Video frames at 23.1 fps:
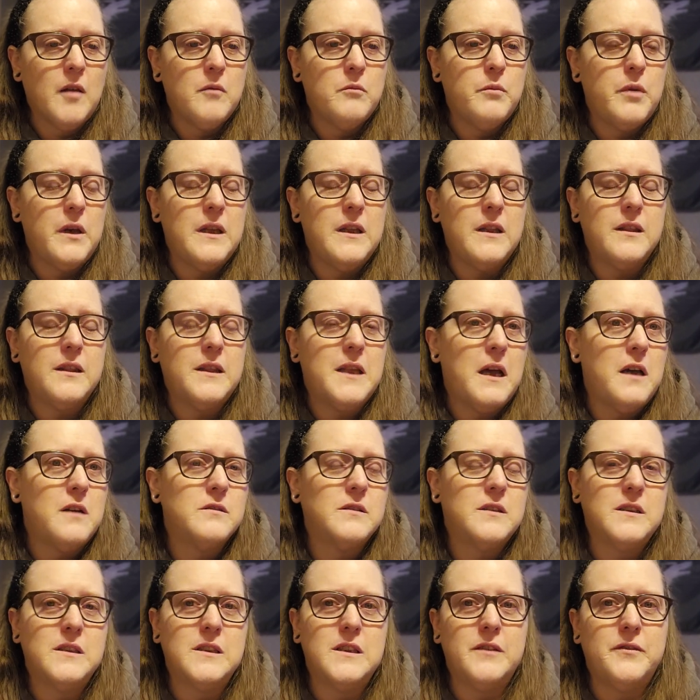but
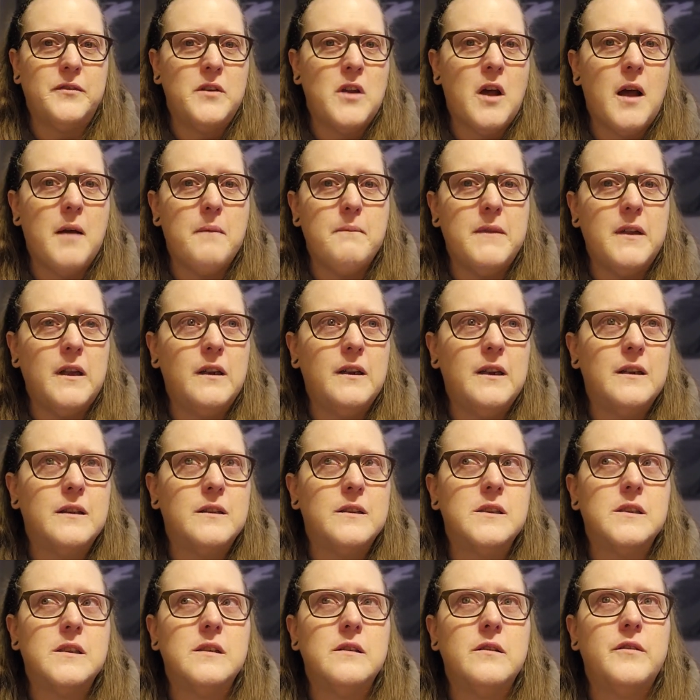thousands, if not
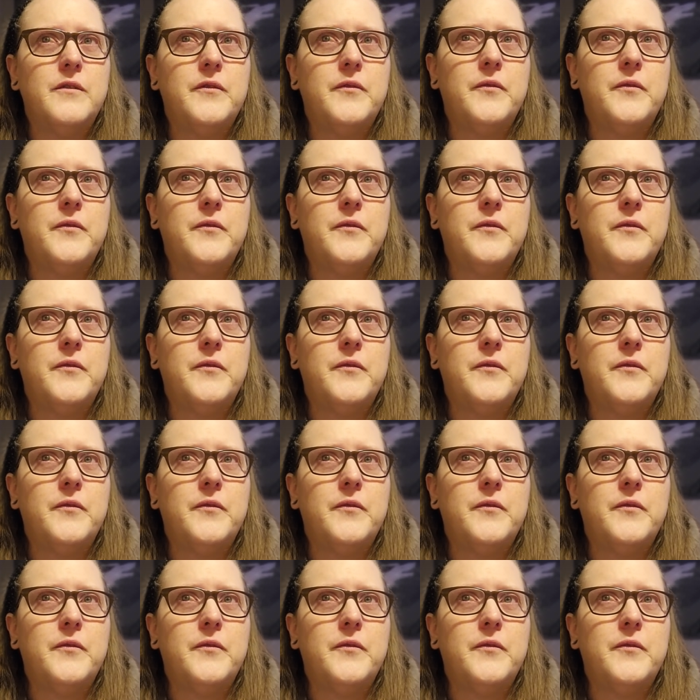millions,